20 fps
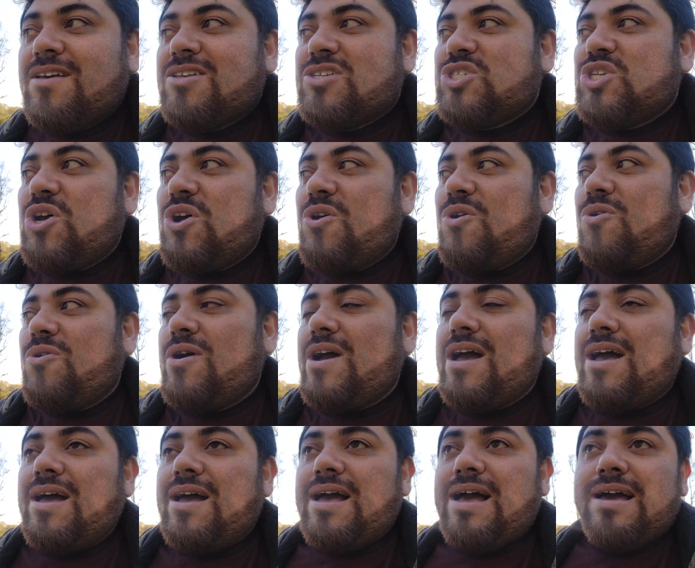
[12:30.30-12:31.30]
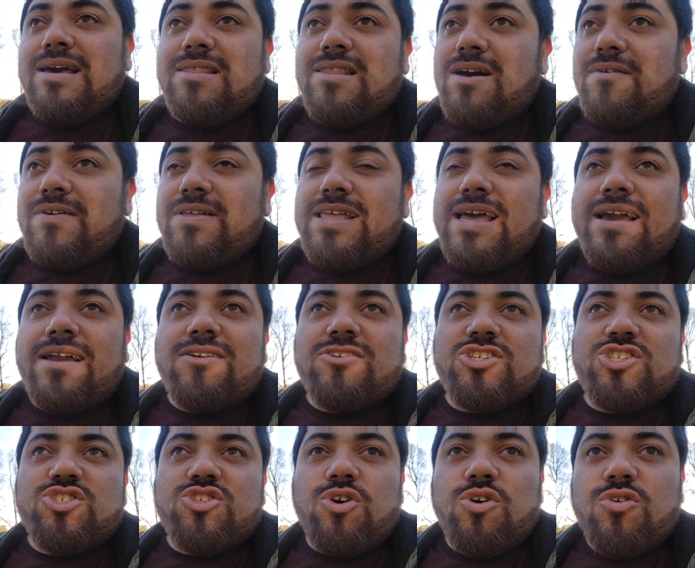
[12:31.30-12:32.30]
So I love it. And her
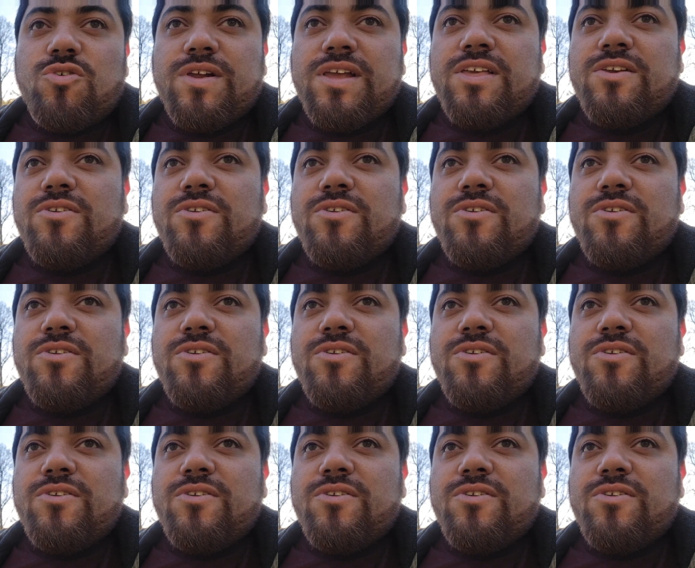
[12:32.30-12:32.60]
story,